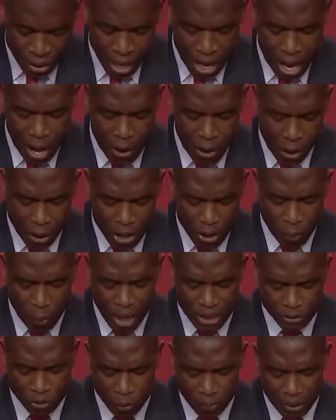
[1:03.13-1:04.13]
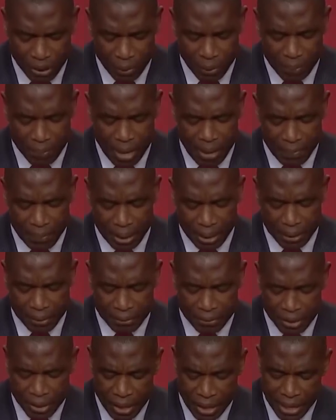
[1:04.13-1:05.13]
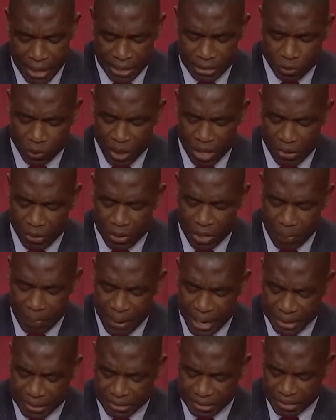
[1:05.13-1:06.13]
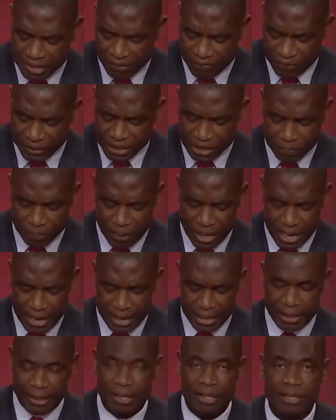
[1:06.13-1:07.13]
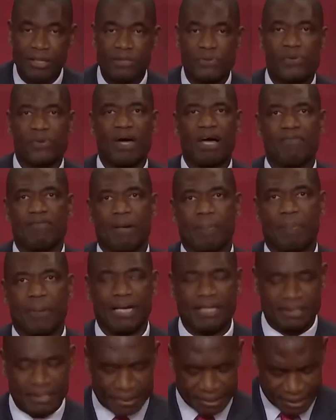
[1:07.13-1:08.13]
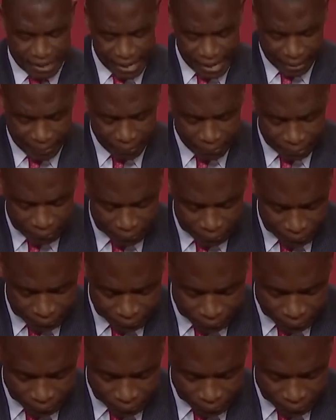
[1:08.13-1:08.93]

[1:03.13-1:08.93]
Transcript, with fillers: I only want to be remembered as one of the best defense players to ever play this game.